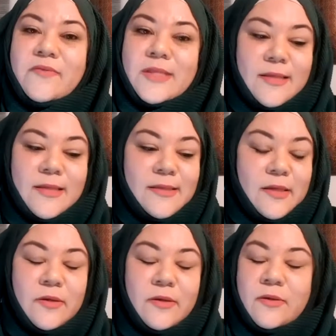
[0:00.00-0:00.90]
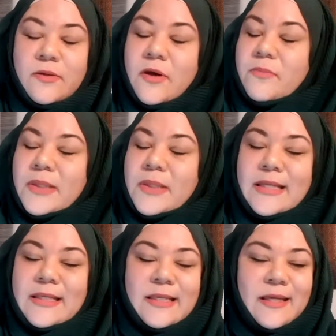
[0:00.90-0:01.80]
loves us
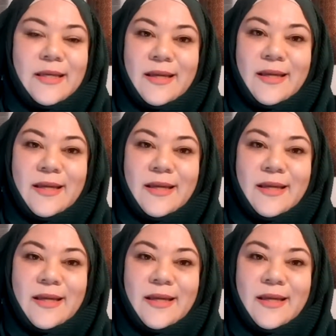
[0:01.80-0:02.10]
completely,